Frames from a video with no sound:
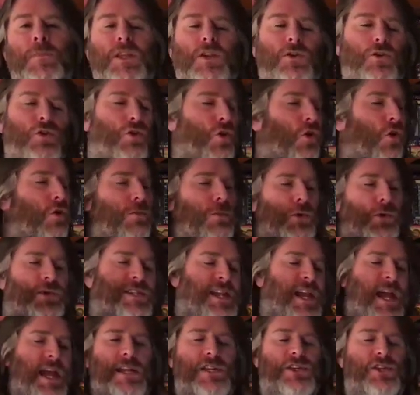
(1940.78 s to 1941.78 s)
Normal
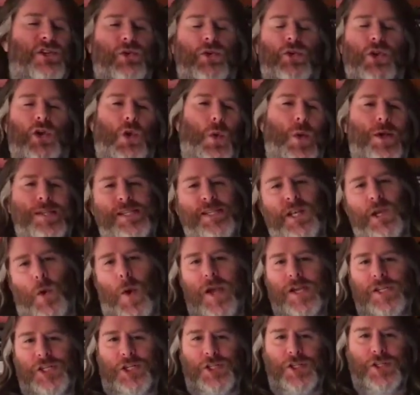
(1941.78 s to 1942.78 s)
10 sort of quizzy
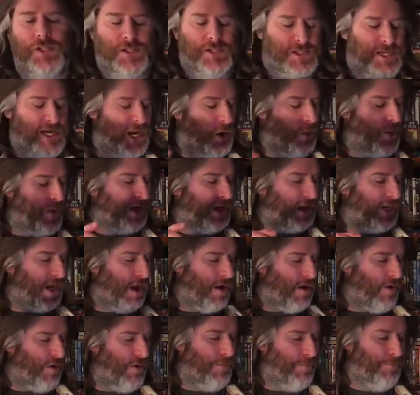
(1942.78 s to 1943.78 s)
questions. Here we
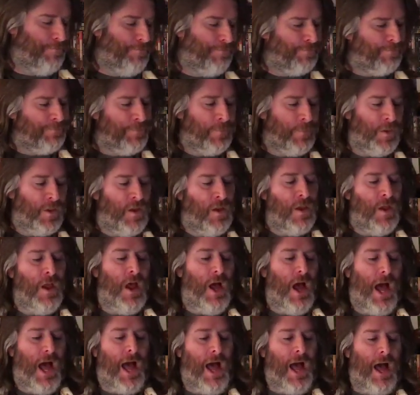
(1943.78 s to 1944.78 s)
go.
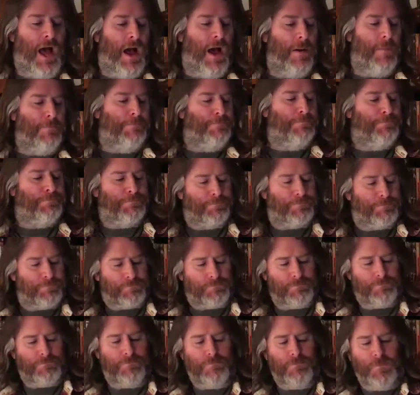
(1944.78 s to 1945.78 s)
Number
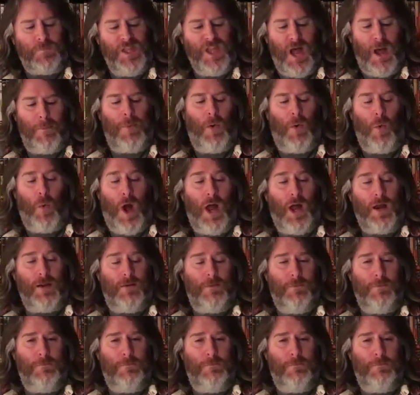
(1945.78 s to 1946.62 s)
one.